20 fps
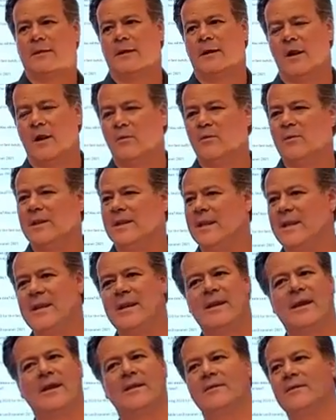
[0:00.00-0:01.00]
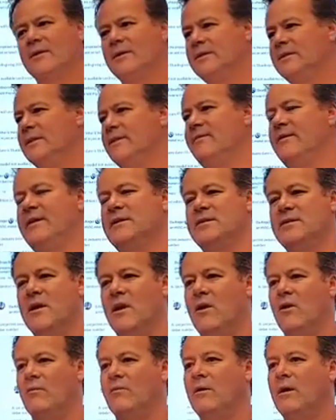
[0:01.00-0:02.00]
Are we getting 930 CVs?
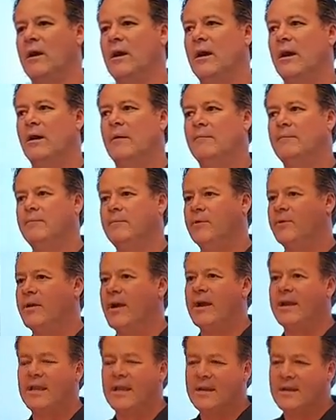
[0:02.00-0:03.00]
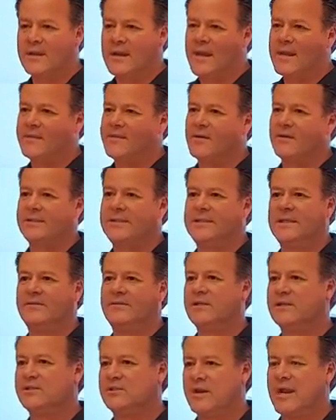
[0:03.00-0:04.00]
No. You're not getting 930
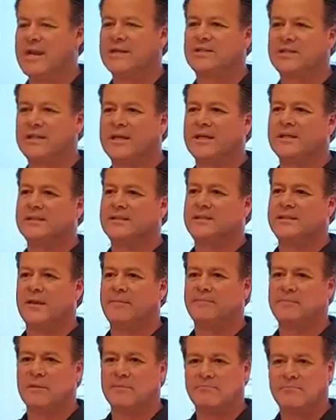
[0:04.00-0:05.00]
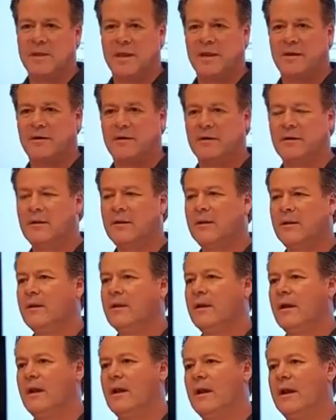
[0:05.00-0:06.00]
CVs. You're actually getting something better.
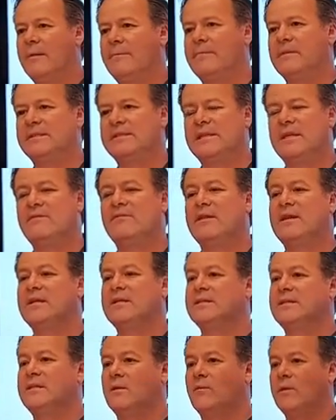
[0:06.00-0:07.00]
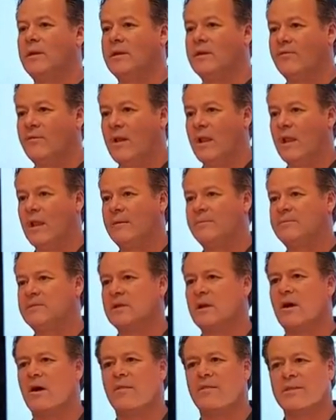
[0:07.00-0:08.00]
The CVs that we
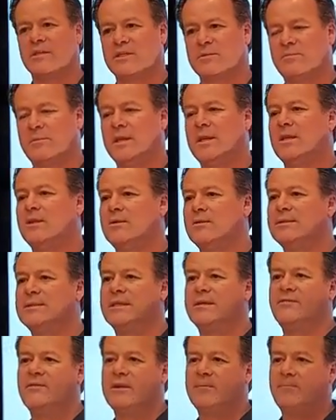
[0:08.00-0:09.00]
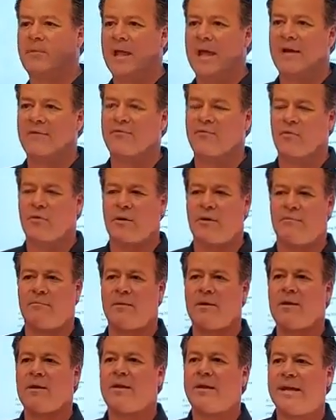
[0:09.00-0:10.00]
developed on the Speed UTV
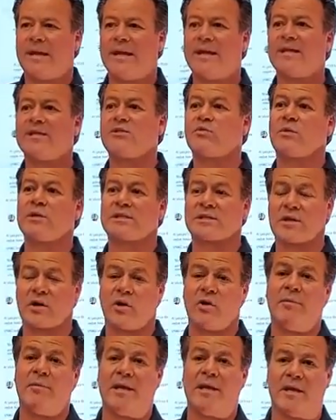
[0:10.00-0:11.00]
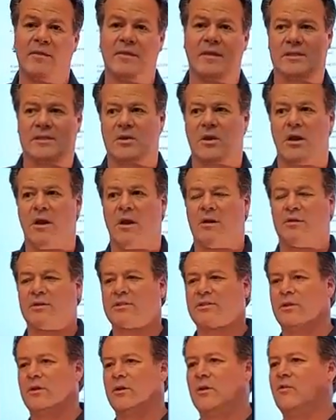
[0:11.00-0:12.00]
platform is what's going to be in this car.
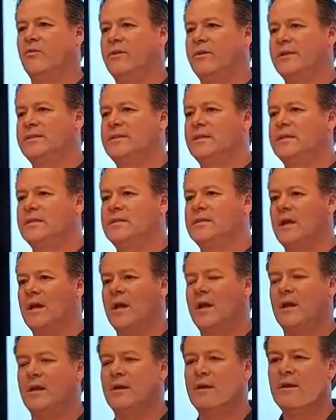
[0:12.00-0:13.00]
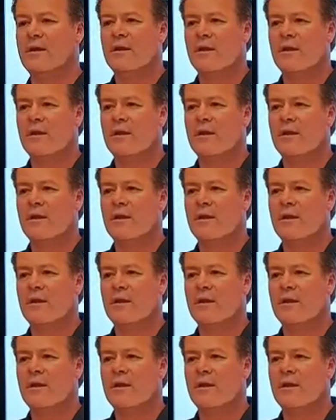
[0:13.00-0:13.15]
So this is a